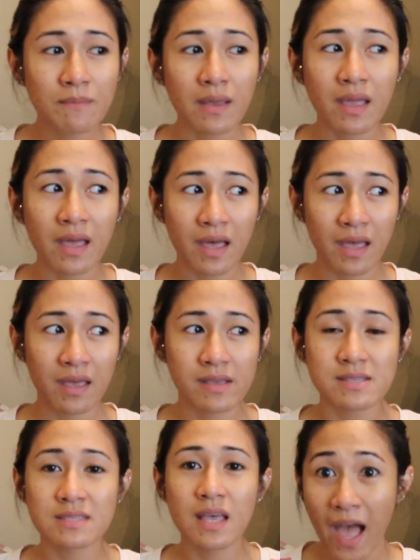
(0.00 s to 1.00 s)

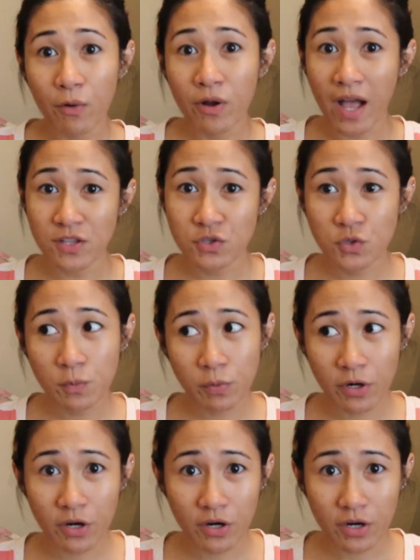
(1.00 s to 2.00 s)
because I got
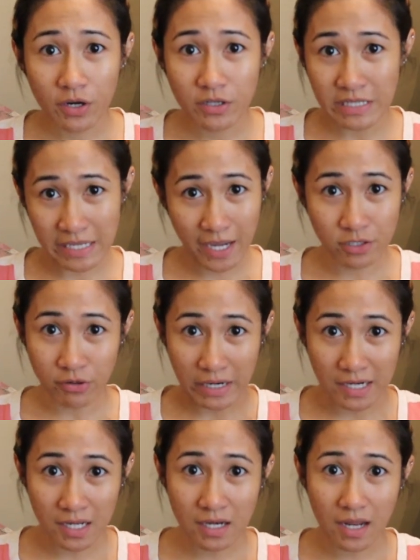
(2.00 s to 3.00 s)
super
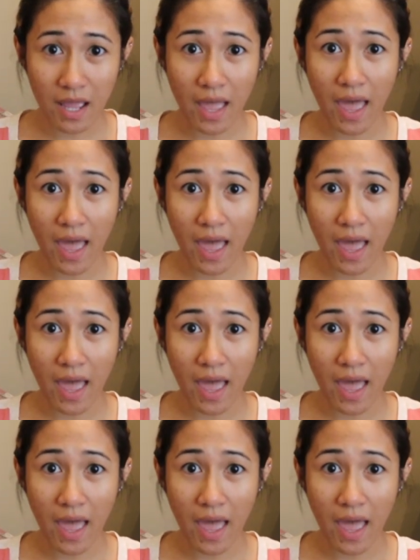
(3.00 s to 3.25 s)
dehydrated